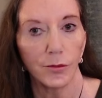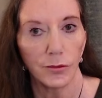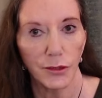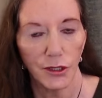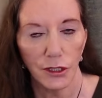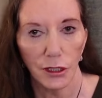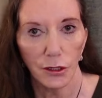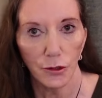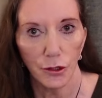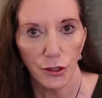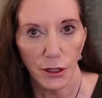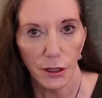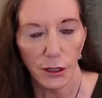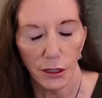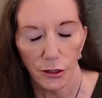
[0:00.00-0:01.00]

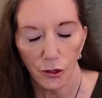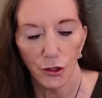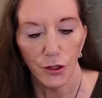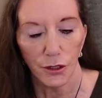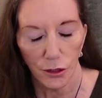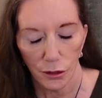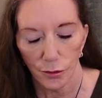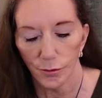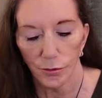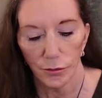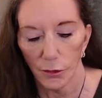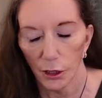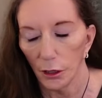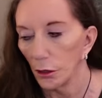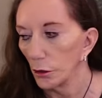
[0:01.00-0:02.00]
Seriously, just,
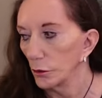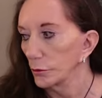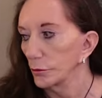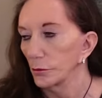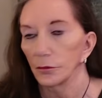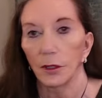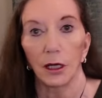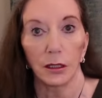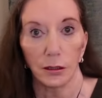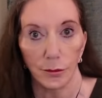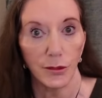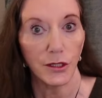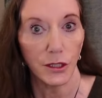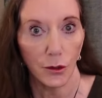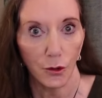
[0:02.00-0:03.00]
oh, I'm
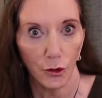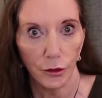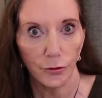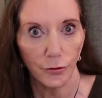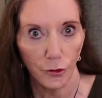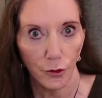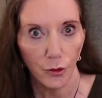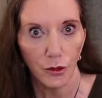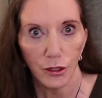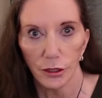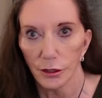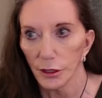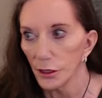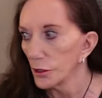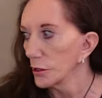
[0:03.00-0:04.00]
so looking forward to
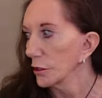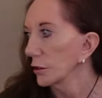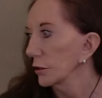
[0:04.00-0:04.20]
this.